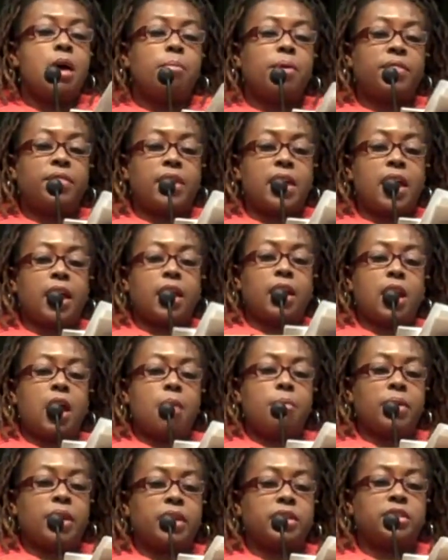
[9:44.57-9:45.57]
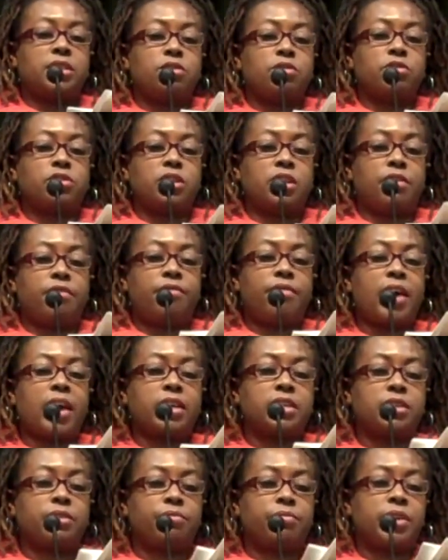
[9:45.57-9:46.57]
but the economic and social
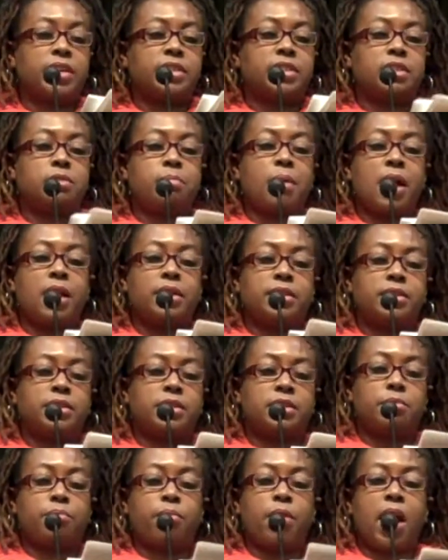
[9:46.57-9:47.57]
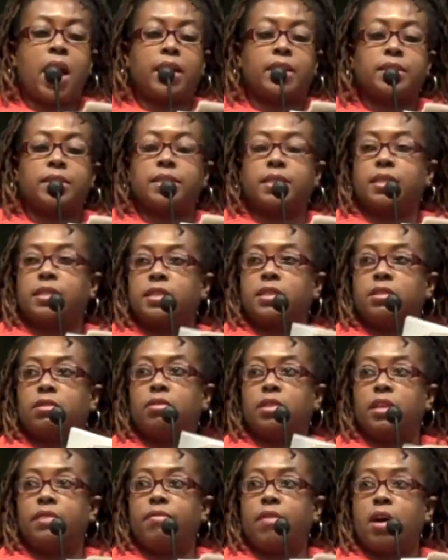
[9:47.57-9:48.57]
effects of racist policies and practices
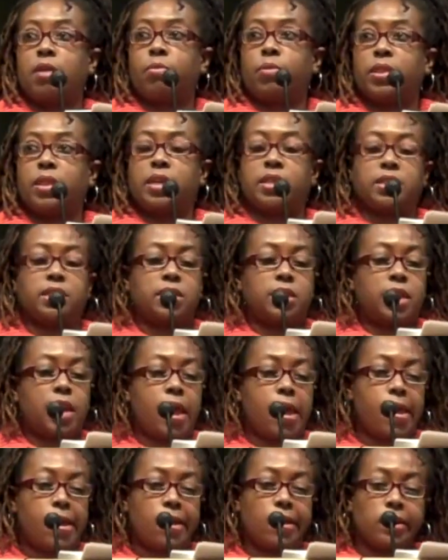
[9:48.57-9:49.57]
still live on with us today.